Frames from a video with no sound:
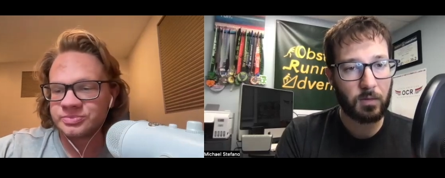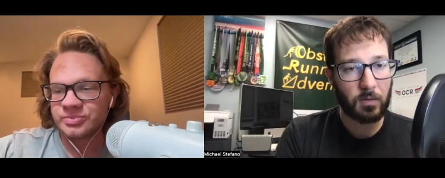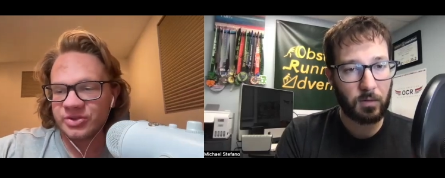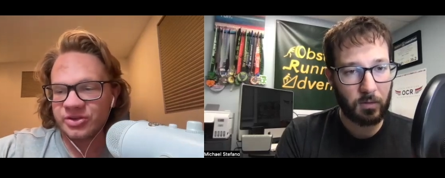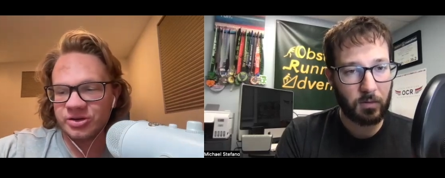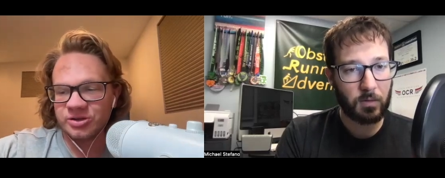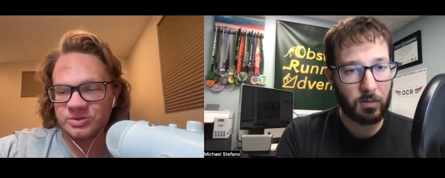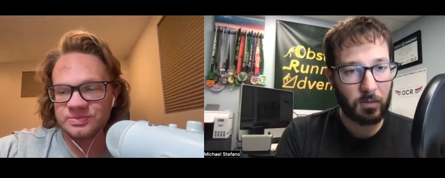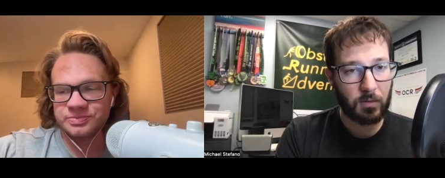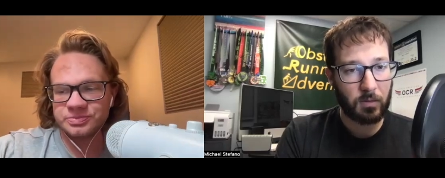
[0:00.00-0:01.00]

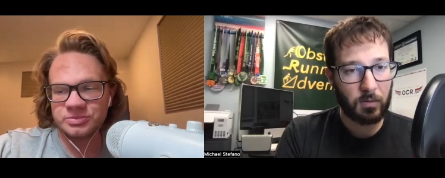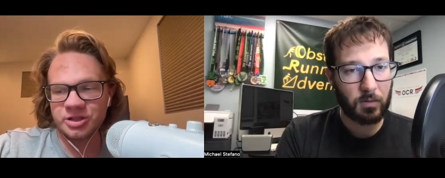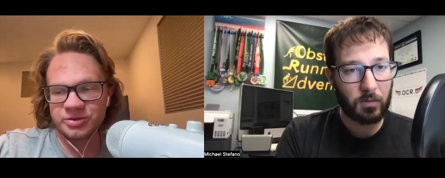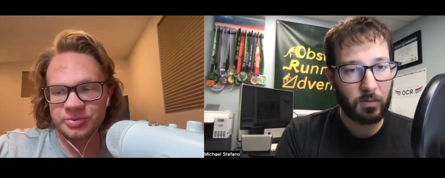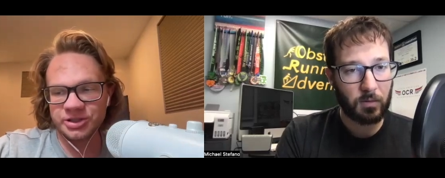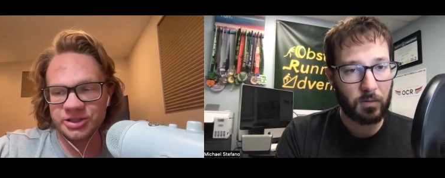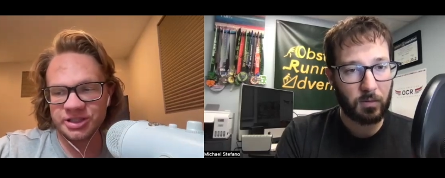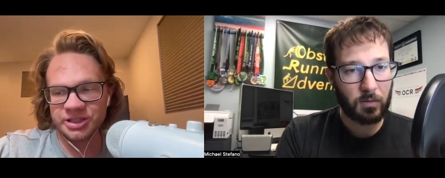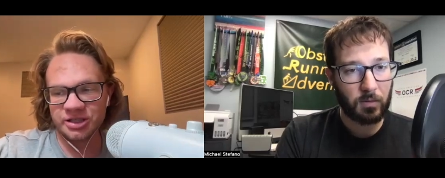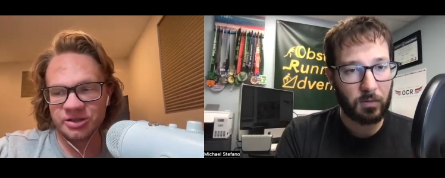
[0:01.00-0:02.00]
Speaker 1: So I was pretty in and
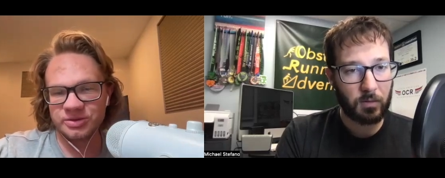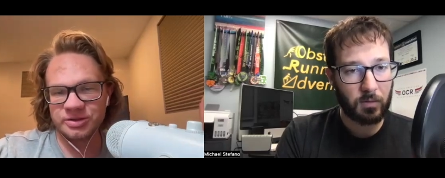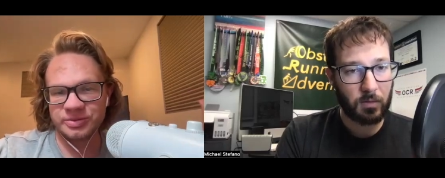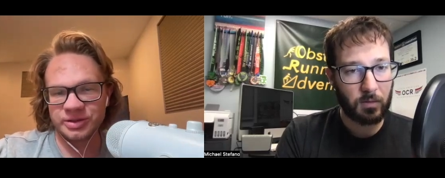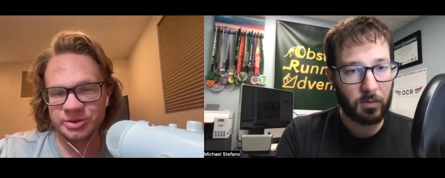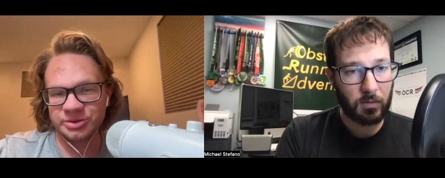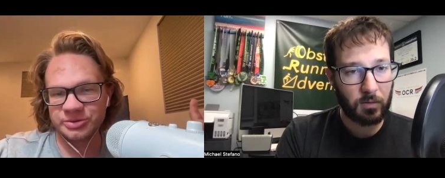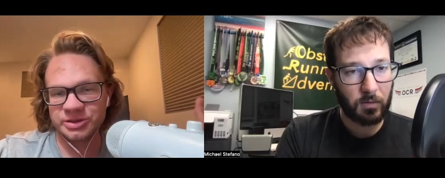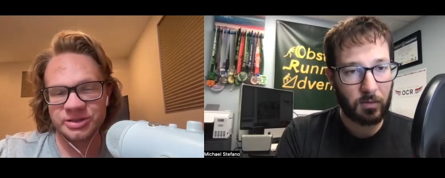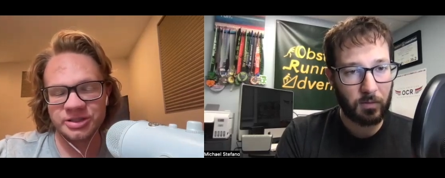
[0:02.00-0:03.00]
out. I probably
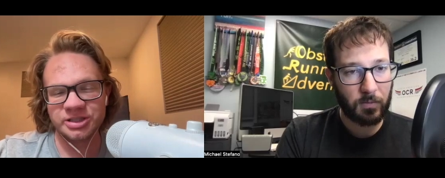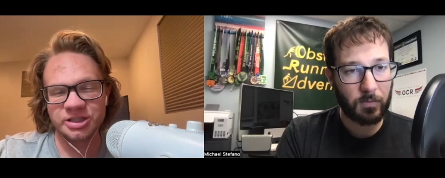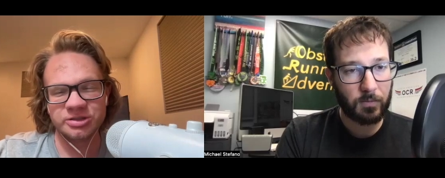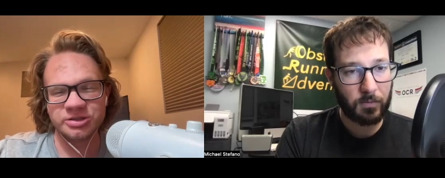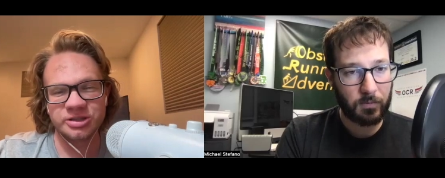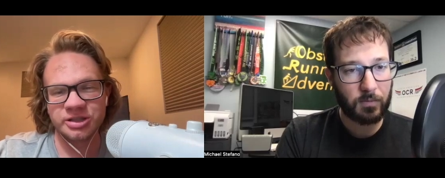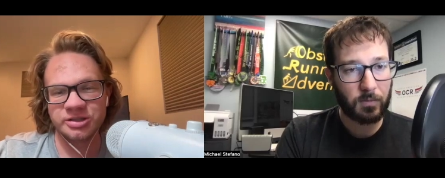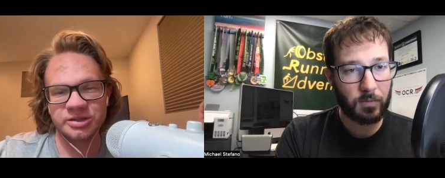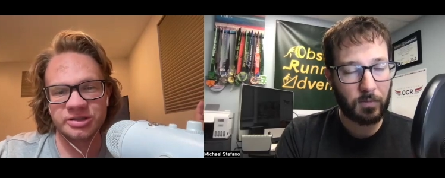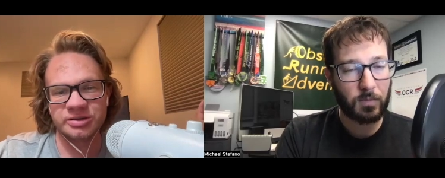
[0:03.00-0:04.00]
went in and out of Ukraine
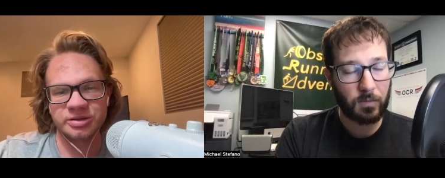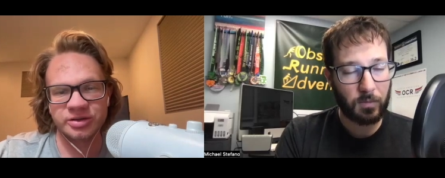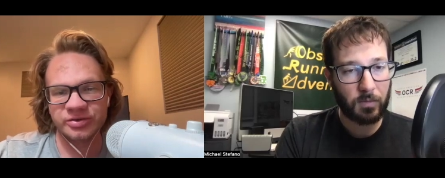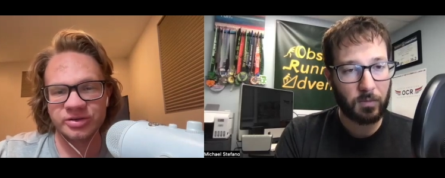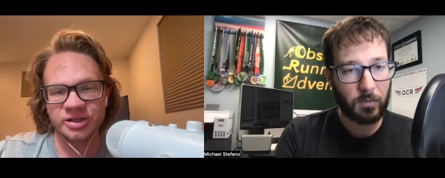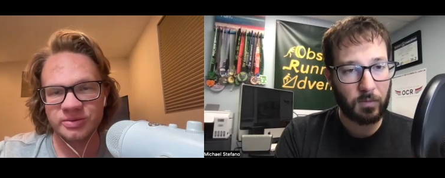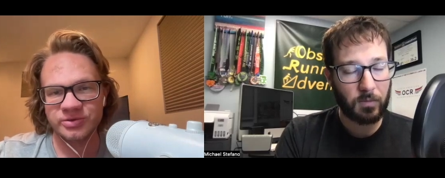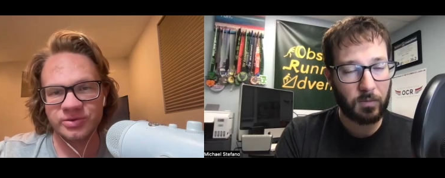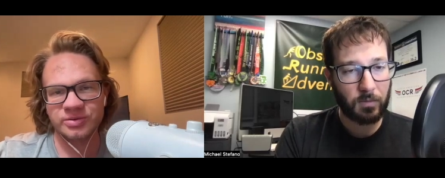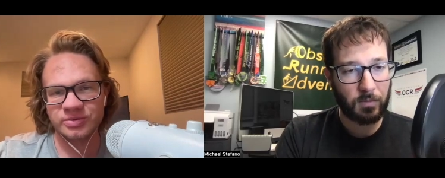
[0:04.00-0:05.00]
like a dozen
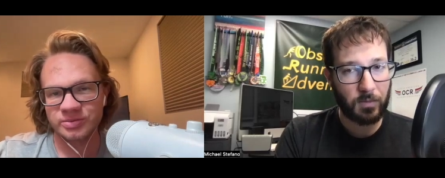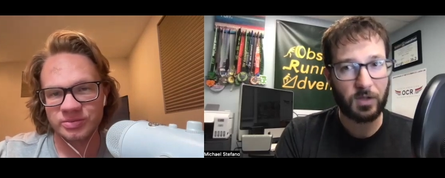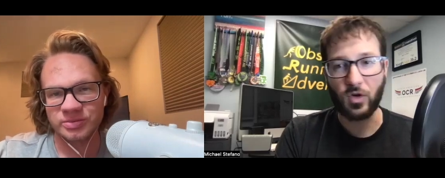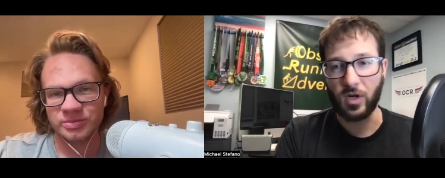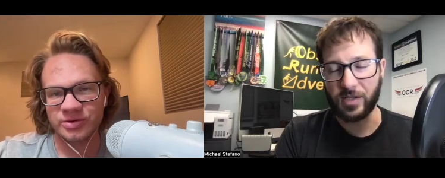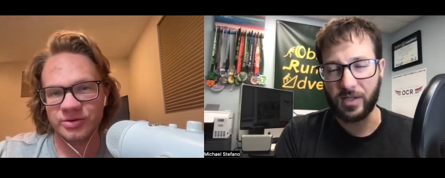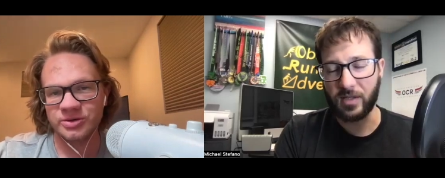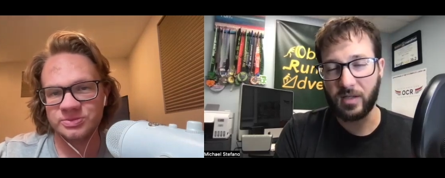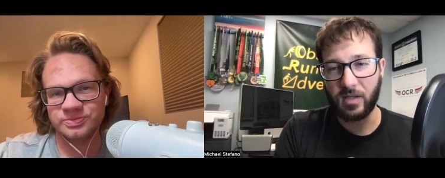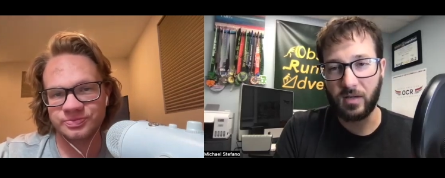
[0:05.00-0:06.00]
times.
Speaker 2: That's crazy. So,
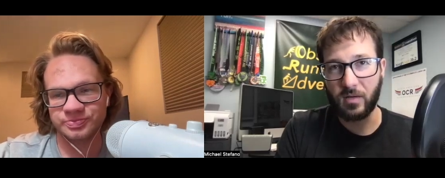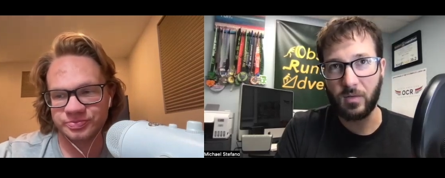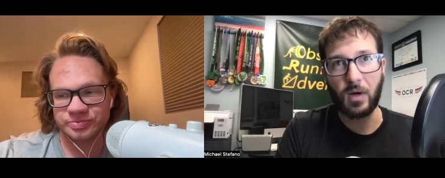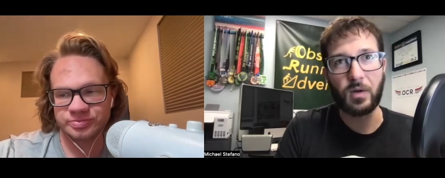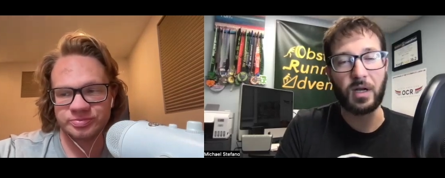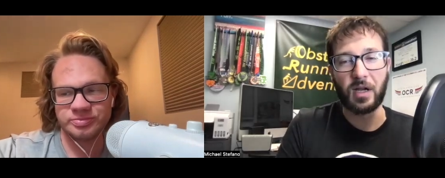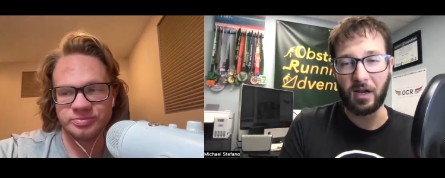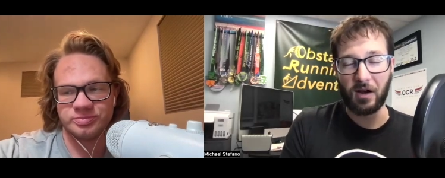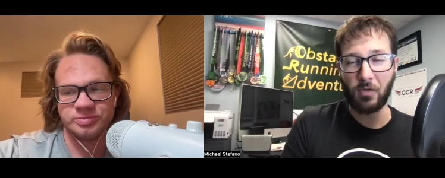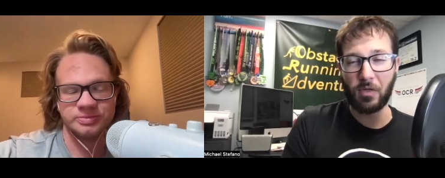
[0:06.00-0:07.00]
wow. I
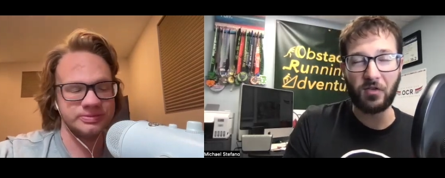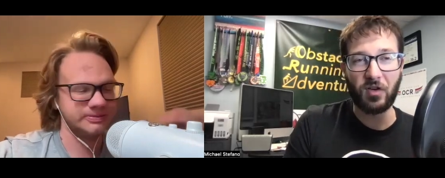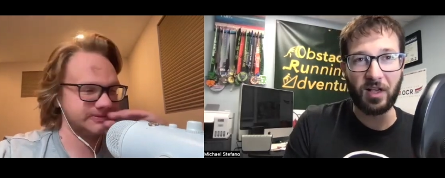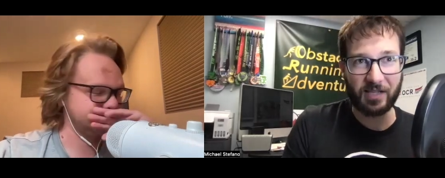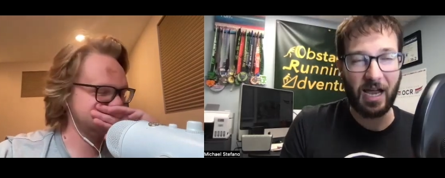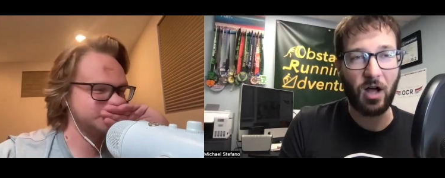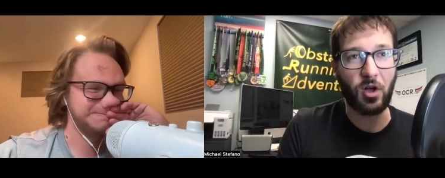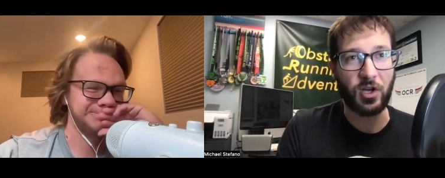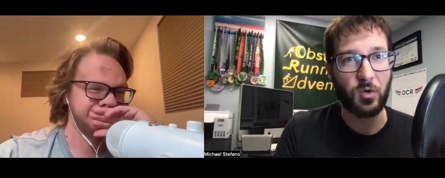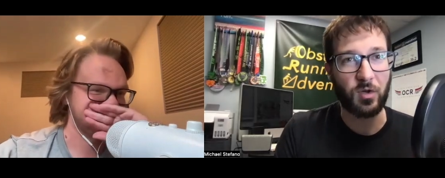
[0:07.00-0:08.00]
don't think I realized like how
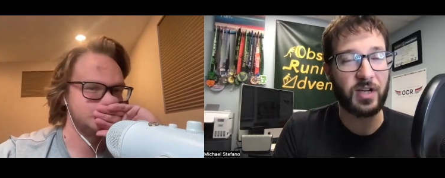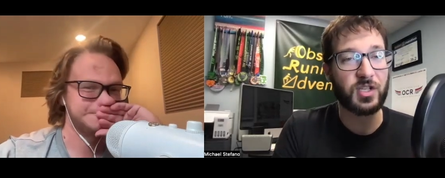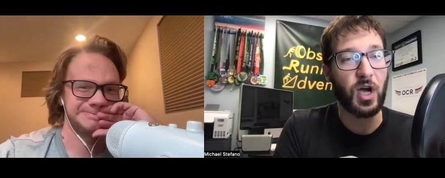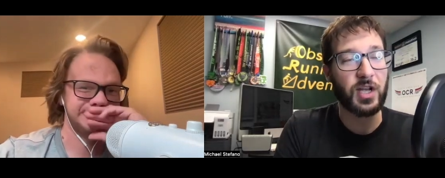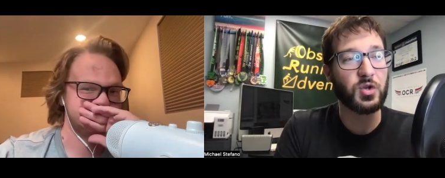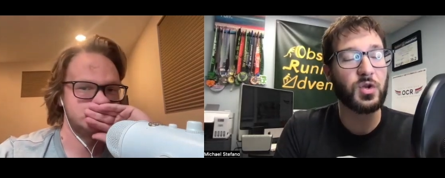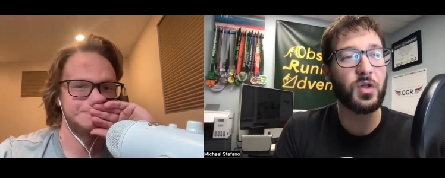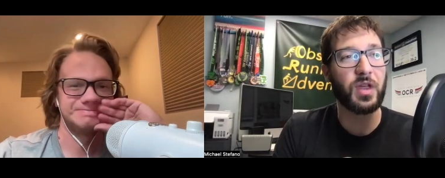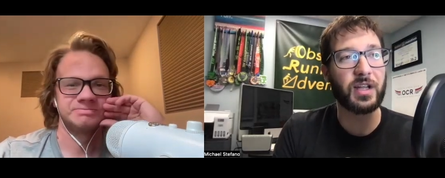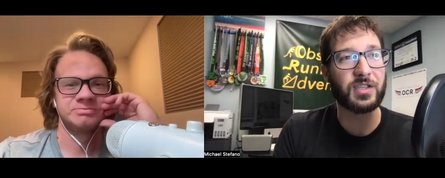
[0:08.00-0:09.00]
long you were there. I do
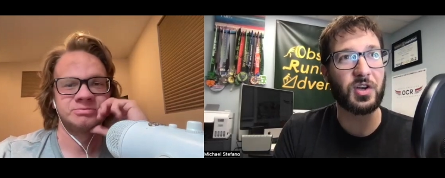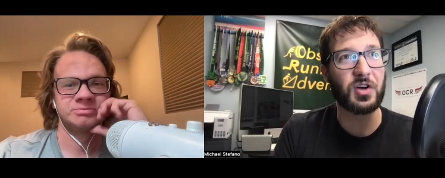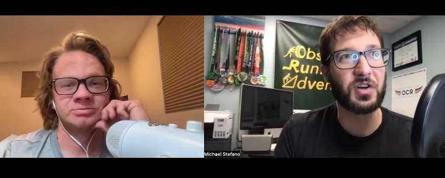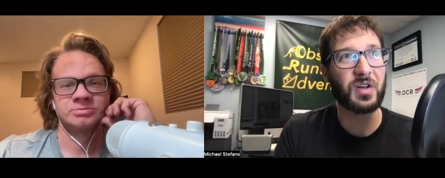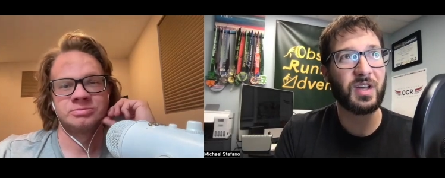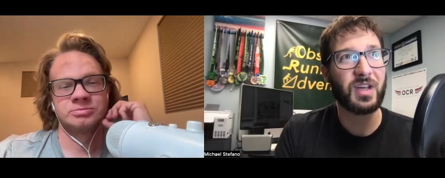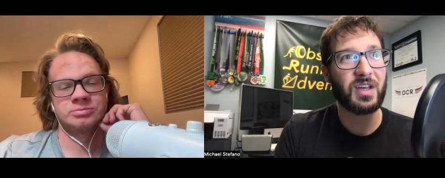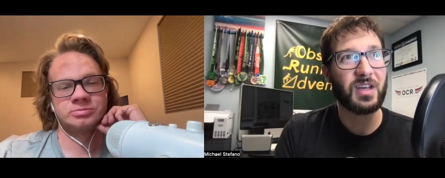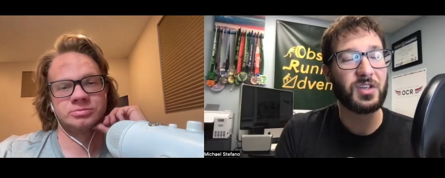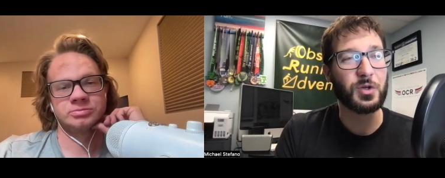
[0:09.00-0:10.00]
know that I saw
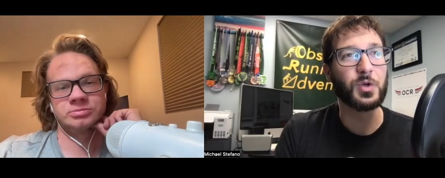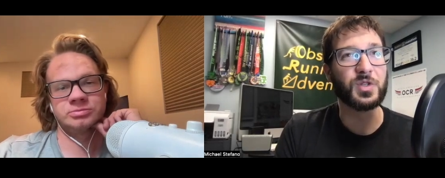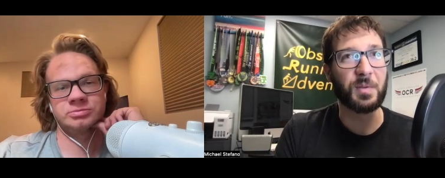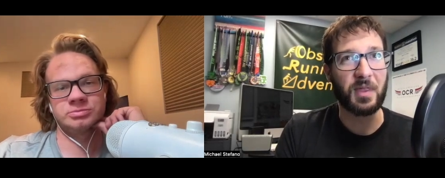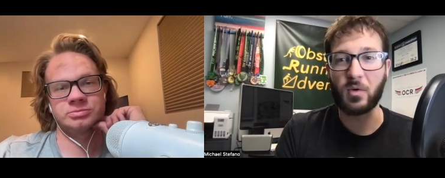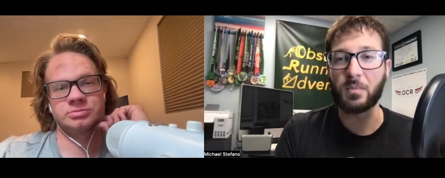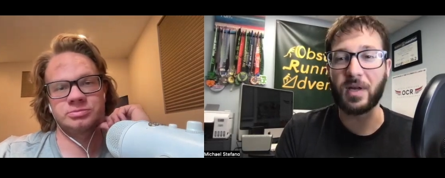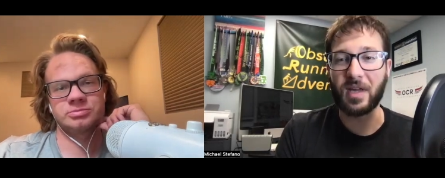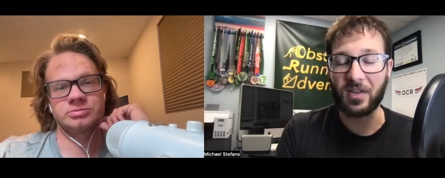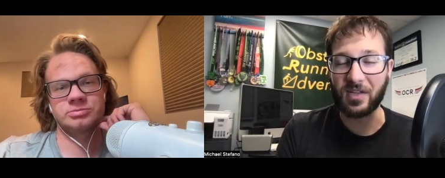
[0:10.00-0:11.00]
you do something that would
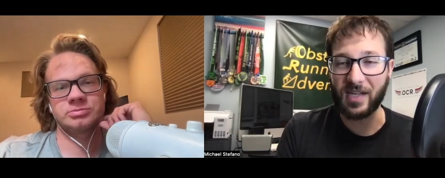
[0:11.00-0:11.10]
make Caitlin's